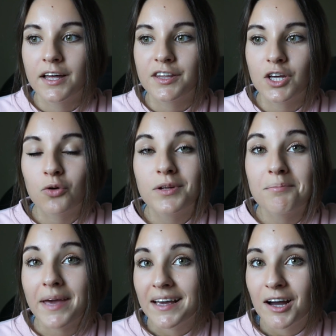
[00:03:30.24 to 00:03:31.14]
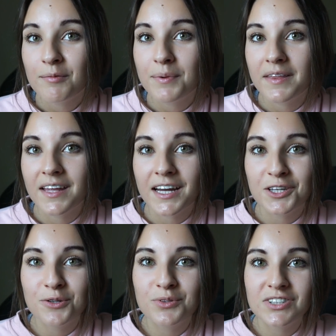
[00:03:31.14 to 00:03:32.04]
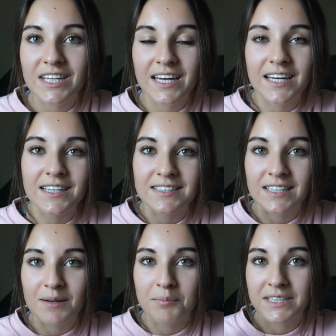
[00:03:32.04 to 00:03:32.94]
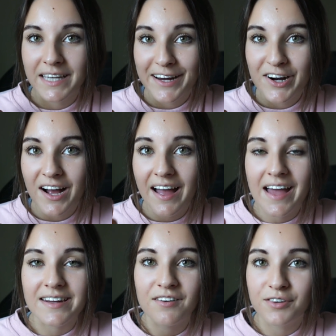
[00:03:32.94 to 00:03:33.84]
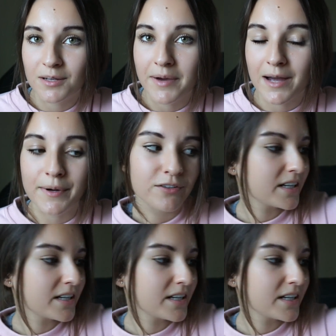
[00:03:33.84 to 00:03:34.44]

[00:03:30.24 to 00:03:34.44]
The only makeup that I use is mascara, and I fill in my eyebrows.